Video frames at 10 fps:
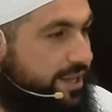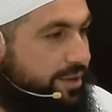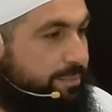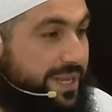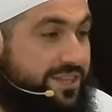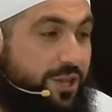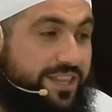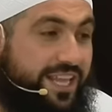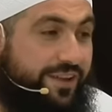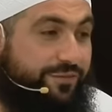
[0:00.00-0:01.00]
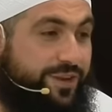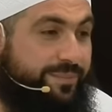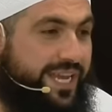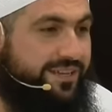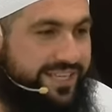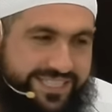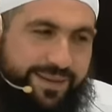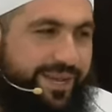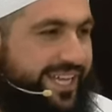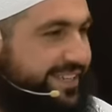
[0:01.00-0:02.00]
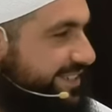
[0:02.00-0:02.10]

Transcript: But not every male is a man.